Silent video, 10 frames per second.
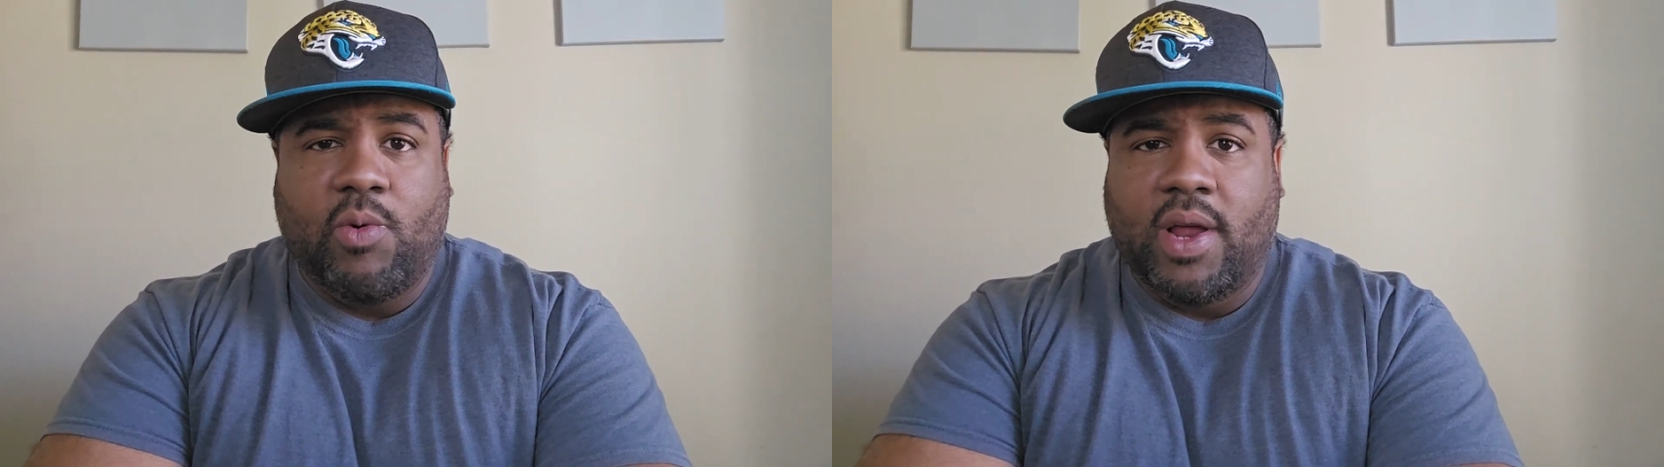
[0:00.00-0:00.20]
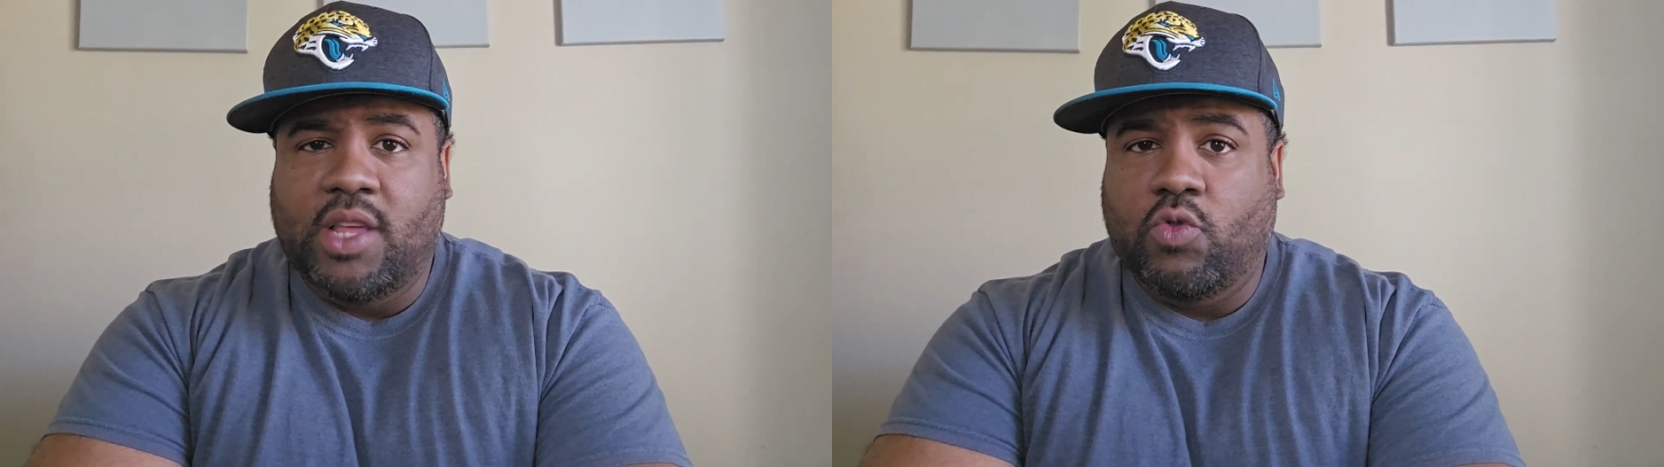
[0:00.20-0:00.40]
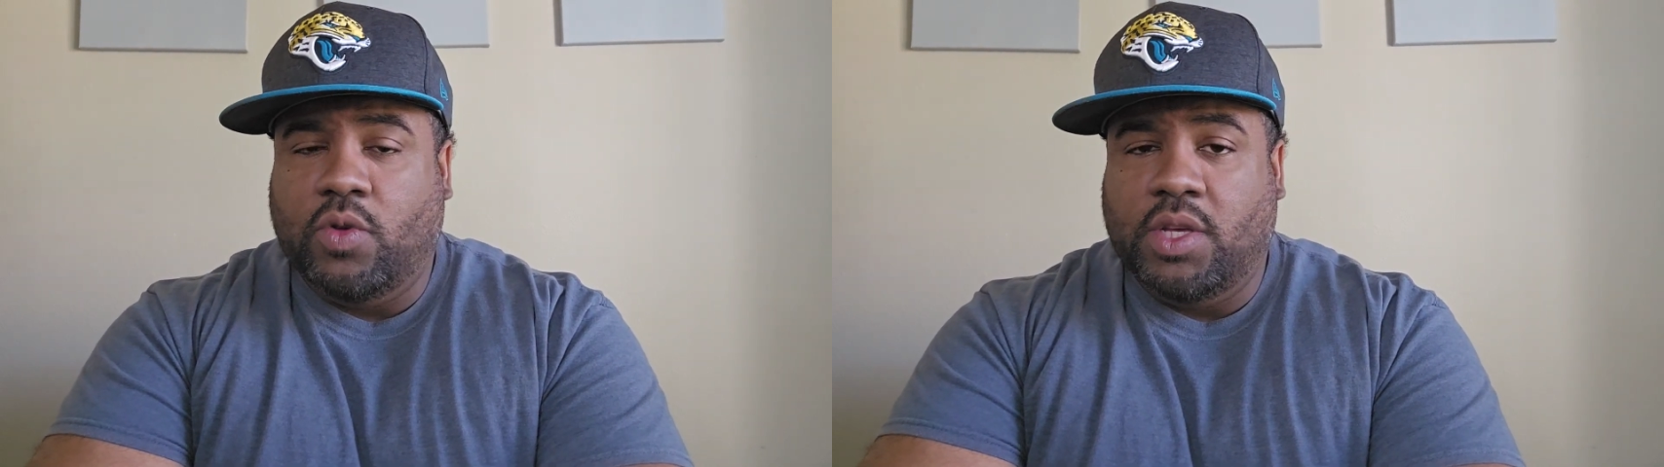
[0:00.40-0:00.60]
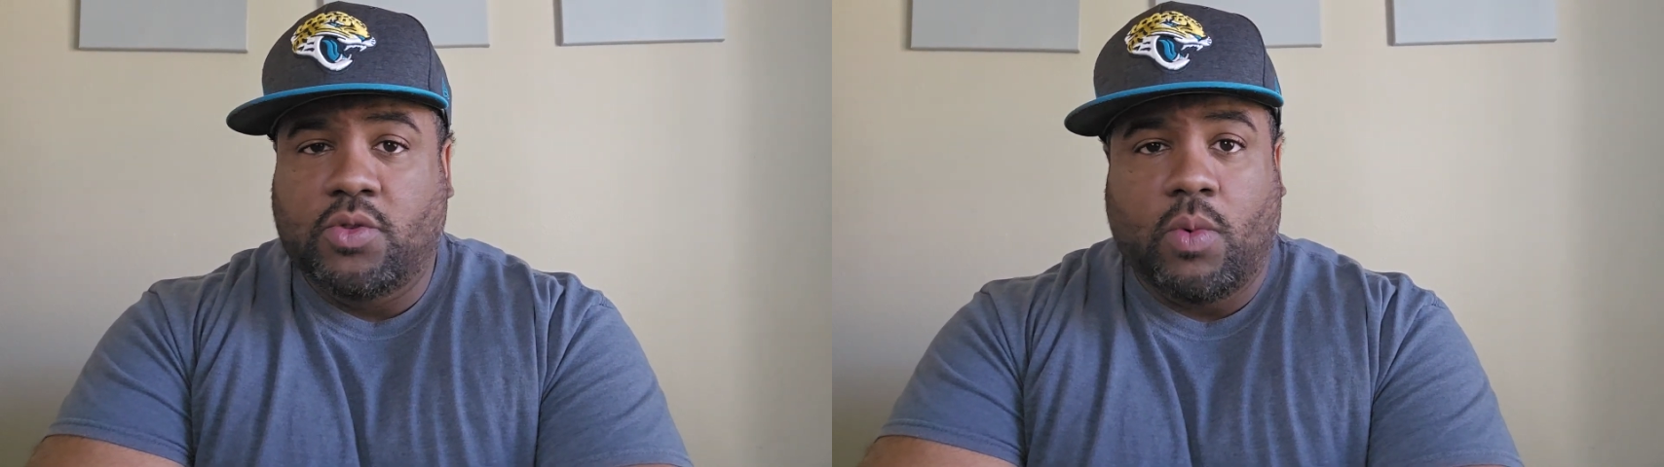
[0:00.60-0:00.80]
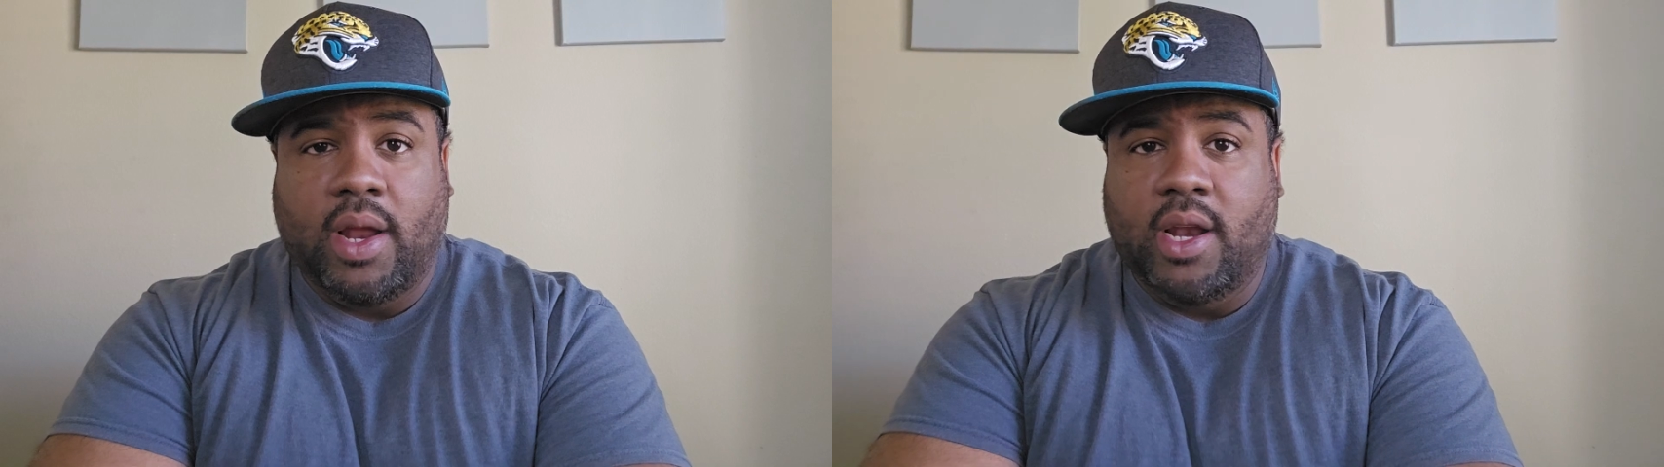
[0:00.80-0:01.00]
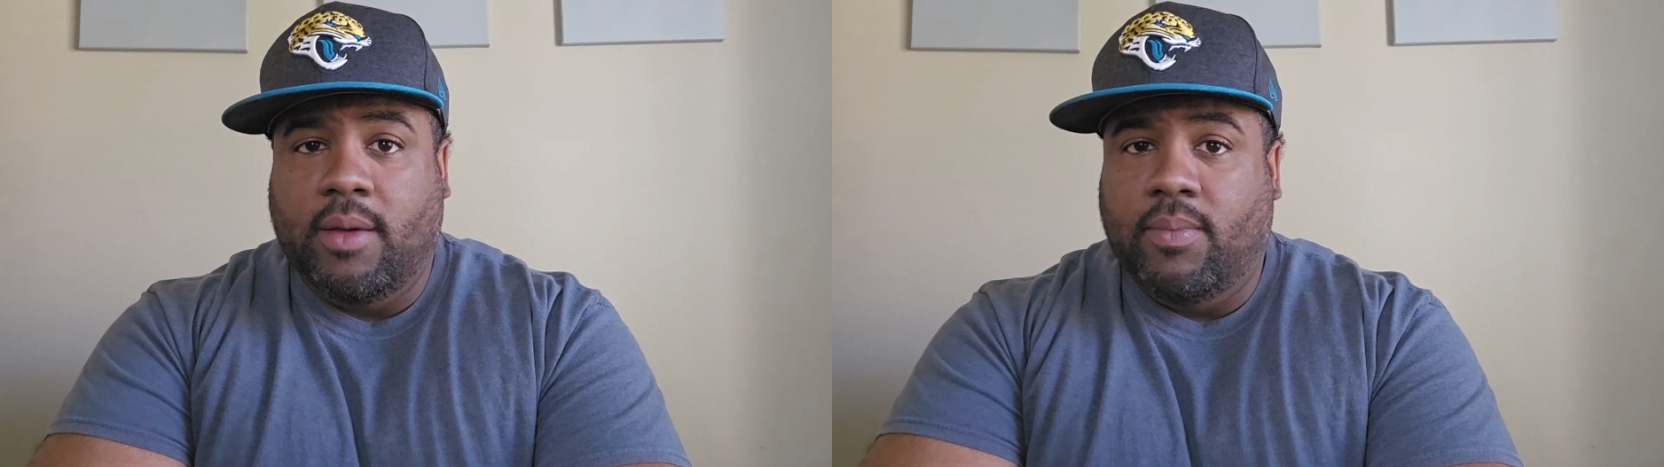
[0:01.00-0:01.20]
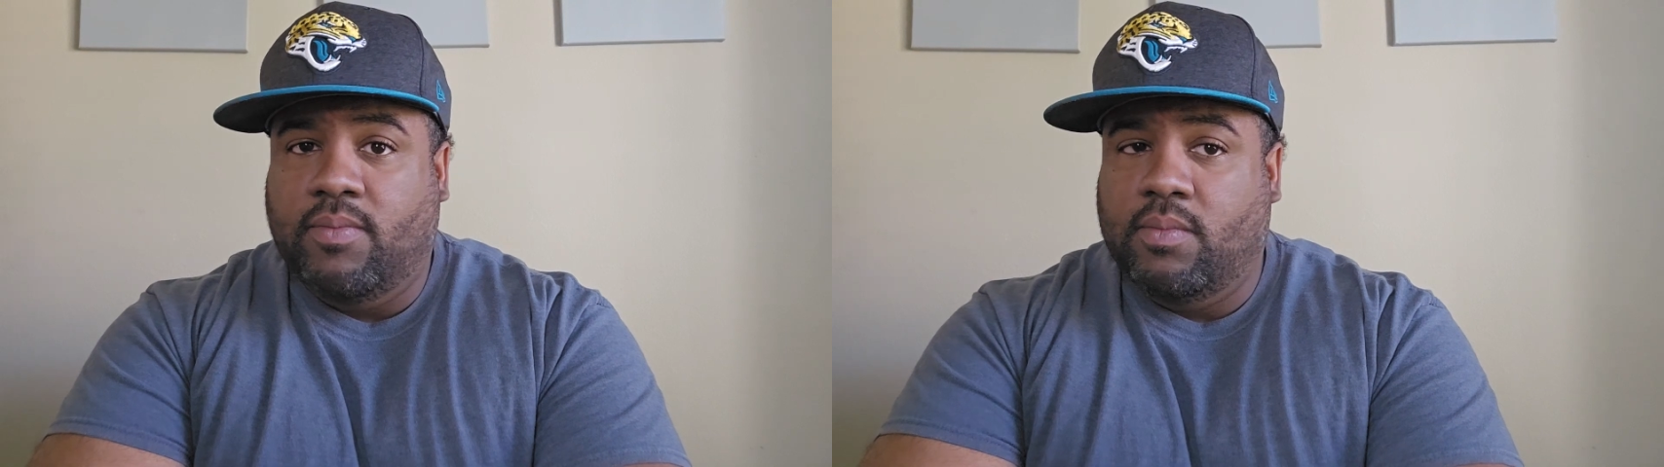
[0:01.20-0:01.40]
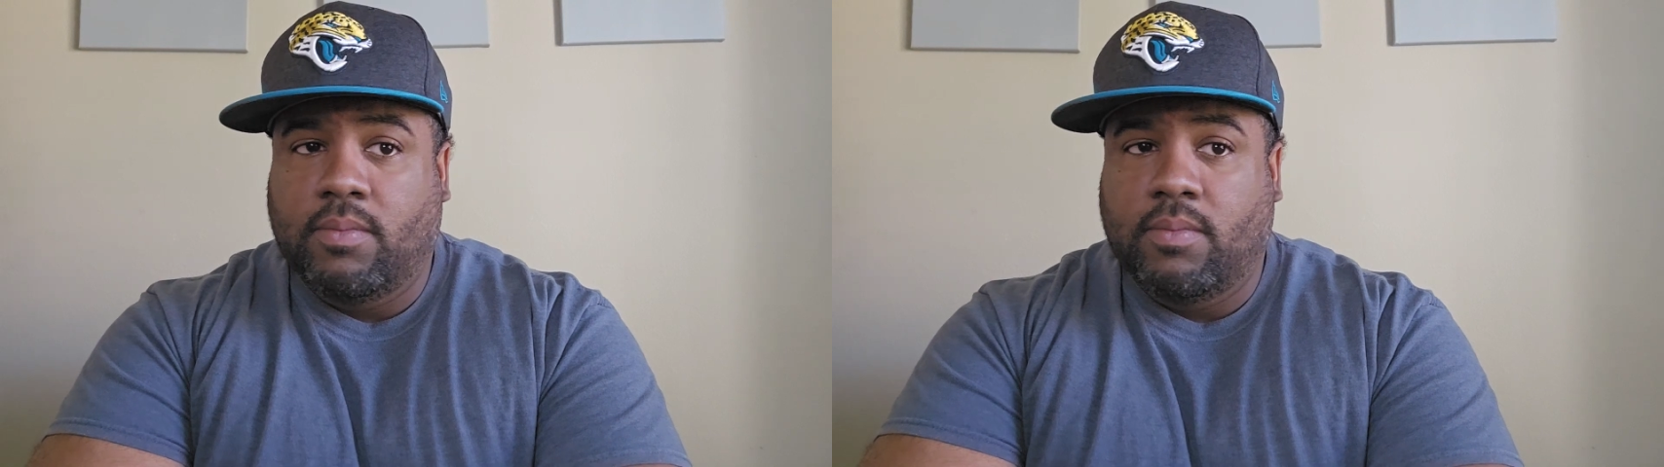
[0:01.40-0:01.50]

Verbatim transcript: one he was, he's wanted to